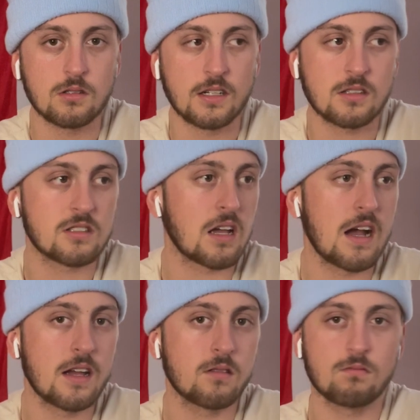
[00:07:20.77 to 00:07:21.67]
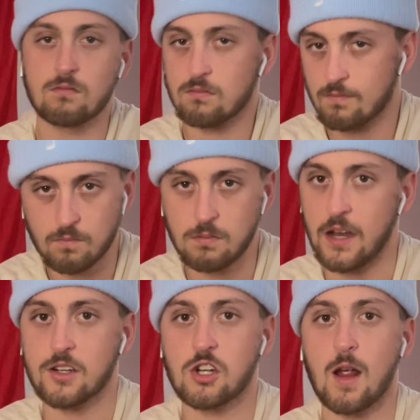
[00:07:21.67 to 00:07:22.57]
Like, this guy
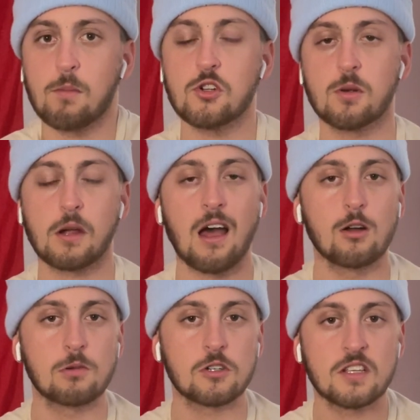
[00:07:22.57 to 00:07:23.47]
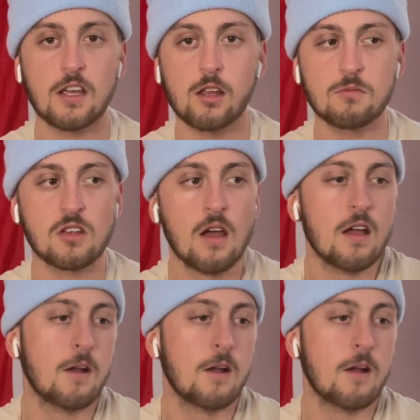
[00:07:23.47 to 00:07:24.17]
been on championship caliber teams.